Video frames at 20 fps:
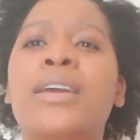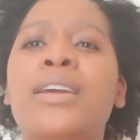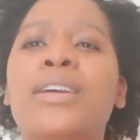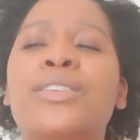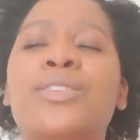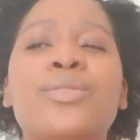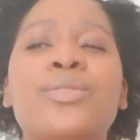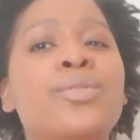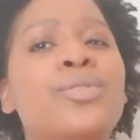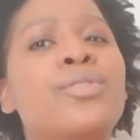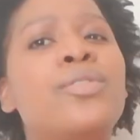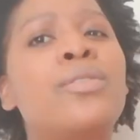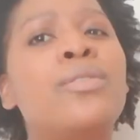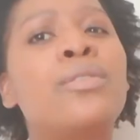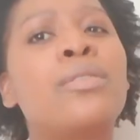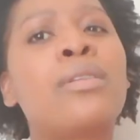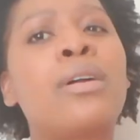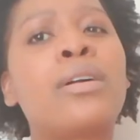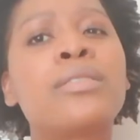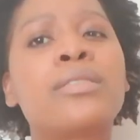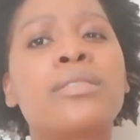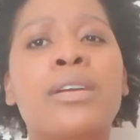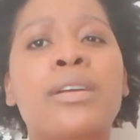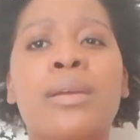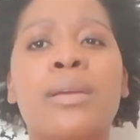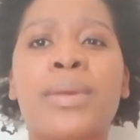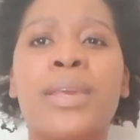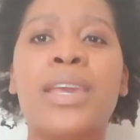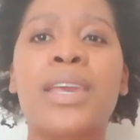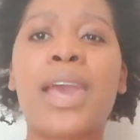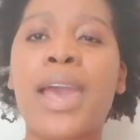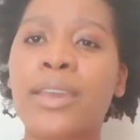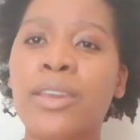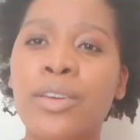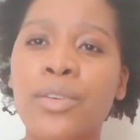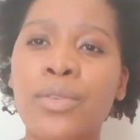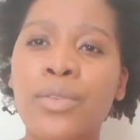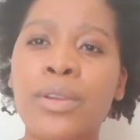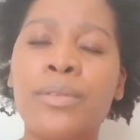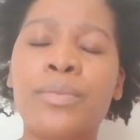it's also not going to be
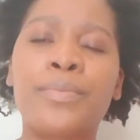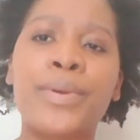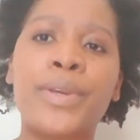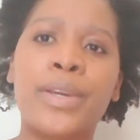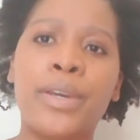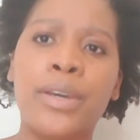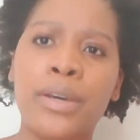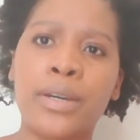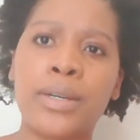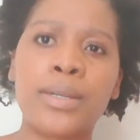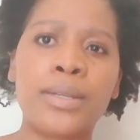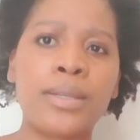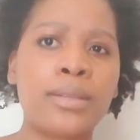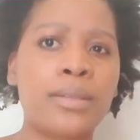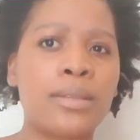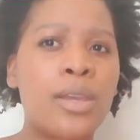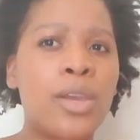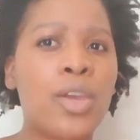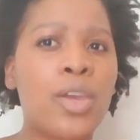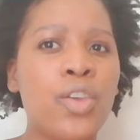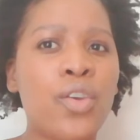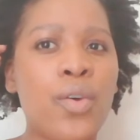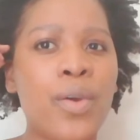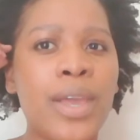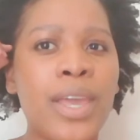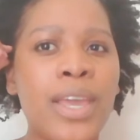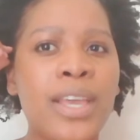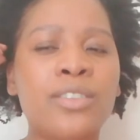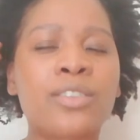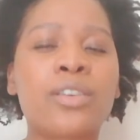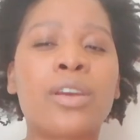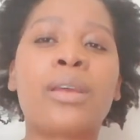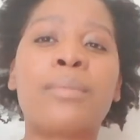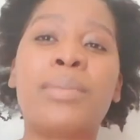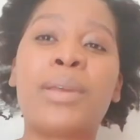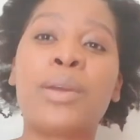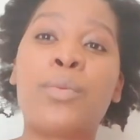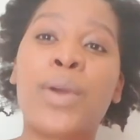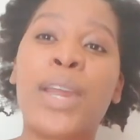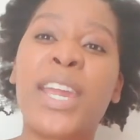accurate because your hair is going to
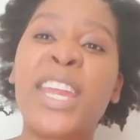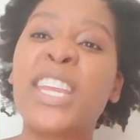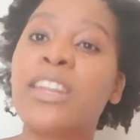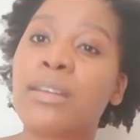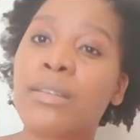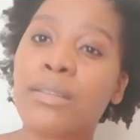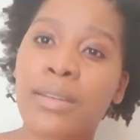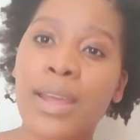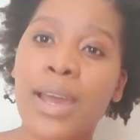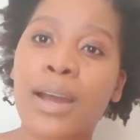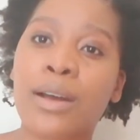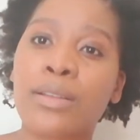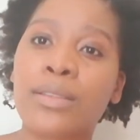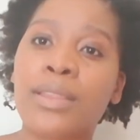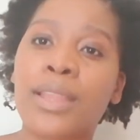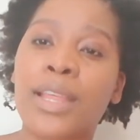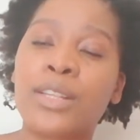be weighed down.